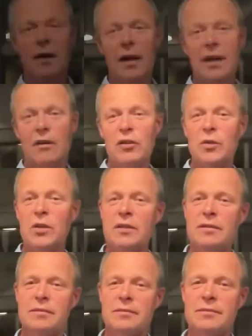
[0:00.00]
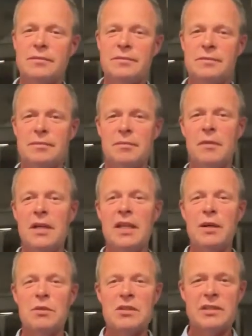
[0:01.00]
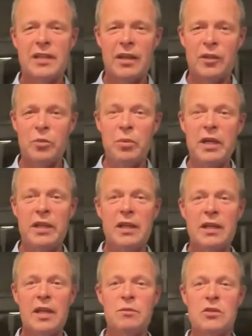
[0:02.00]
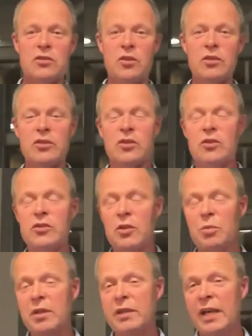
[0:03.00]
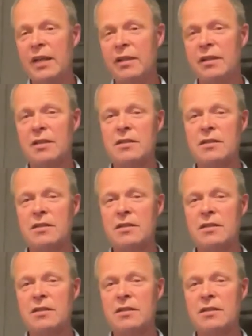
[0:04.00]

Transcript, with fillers: Hi everyone, my name is Kenneth Brady and I'm the Sunday School Superintendent at